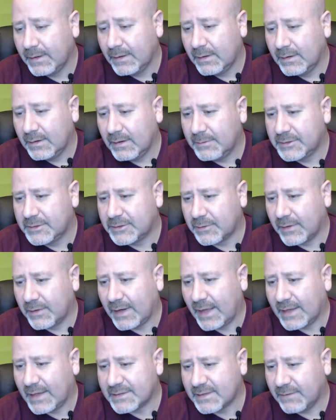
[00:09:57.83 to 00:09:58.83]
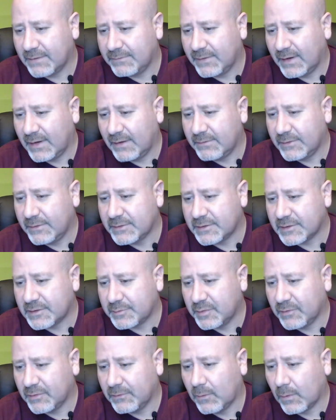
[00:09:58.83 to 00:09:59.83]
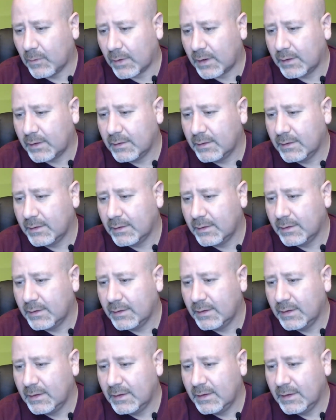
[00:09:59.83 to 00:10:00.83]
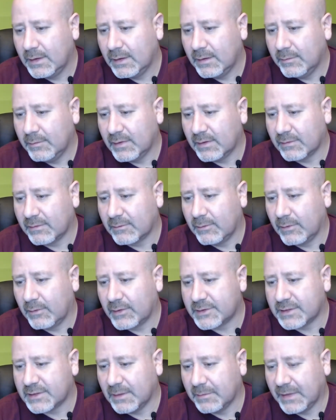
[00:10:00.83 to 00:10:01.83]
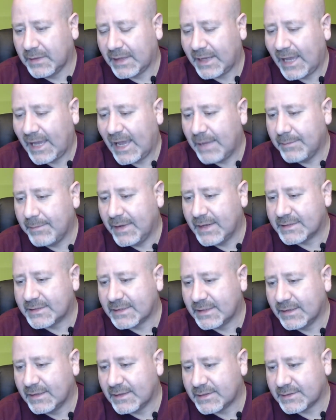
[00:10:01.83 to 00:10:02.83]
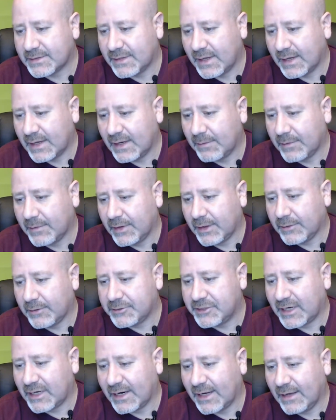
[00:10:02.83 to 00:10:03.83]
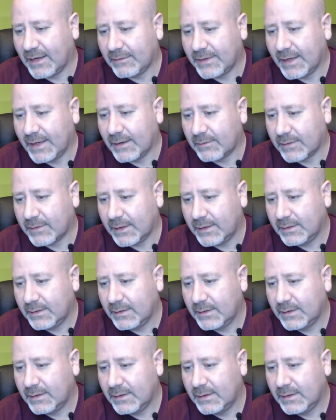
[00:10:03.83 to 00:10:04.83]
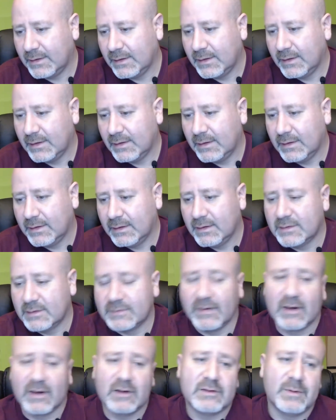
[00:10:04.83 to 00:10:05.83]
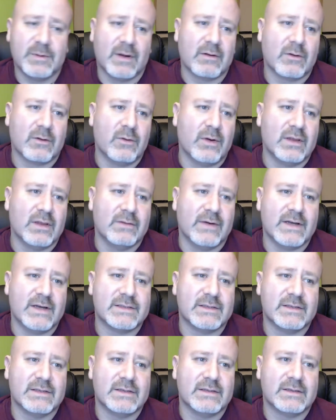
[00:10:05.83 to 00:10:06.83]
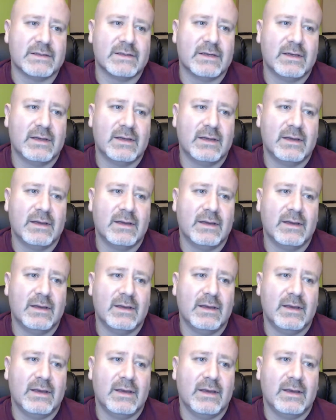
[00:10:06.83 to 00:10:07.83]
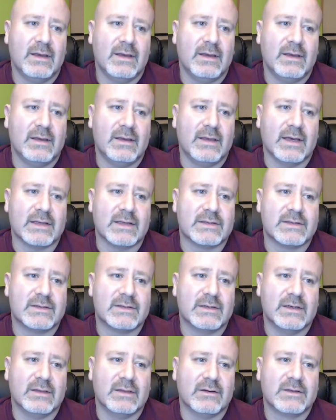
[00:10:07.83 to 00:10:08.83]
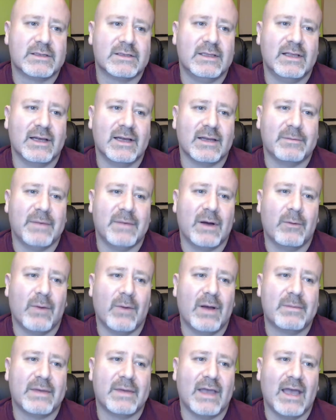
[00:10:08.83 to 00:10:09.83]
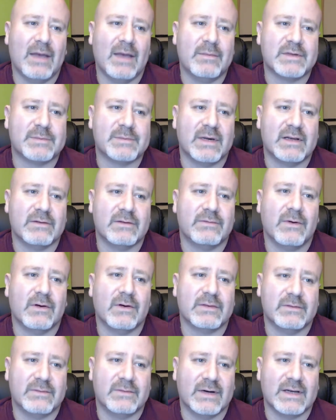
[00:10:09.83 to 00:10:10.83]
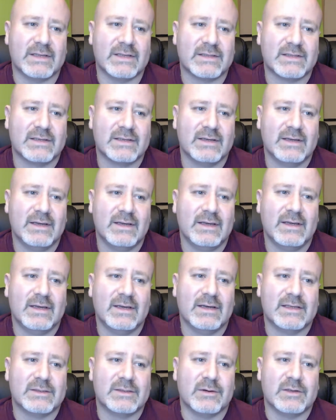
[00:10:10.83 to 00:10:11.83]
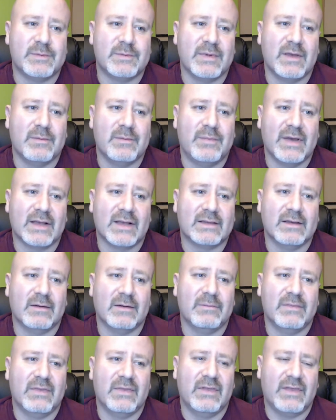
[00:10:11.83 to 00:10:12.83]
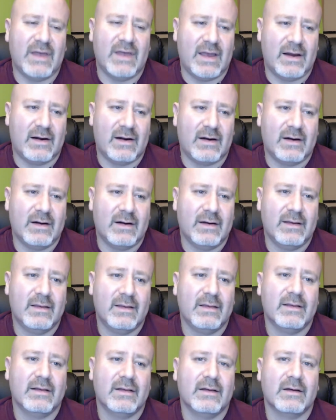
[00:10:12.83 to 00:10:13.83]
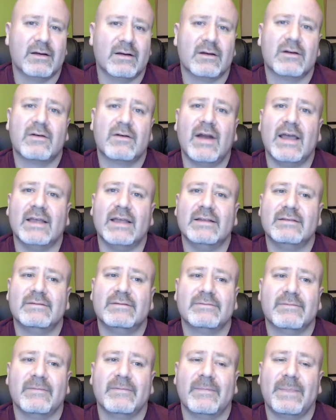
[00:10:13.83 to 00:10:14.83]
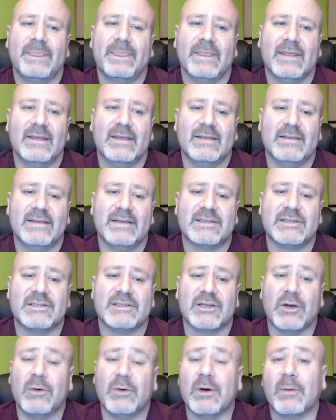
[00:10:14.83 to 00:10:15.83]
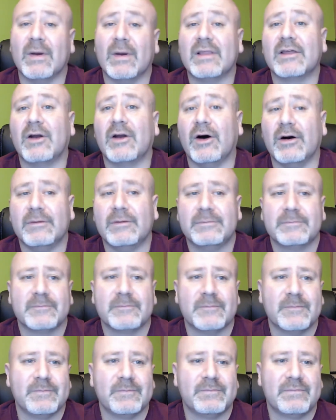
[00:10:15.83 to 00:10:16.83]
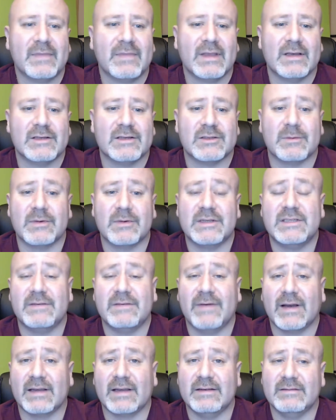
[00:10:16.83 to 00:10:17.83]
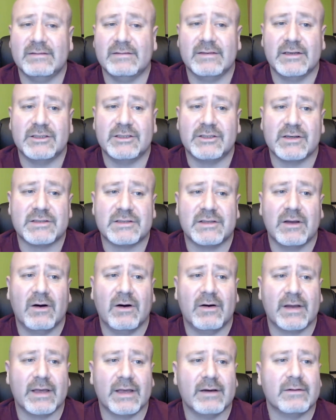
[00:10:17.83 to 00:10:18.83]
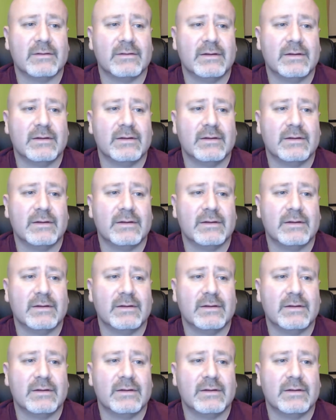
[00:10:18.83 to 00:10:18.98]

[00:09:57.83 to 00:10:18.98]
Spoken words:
I'm sure it has. I've used this before. But of course, I'm like 8 minutes into this thing and I'm going check it out now, right? So I go to my recording devices. Yes, it looks like my webcam is my default device. So it's being picked up there. Great. This isn't going well at all. So I'm going to see if I can adjust the audio.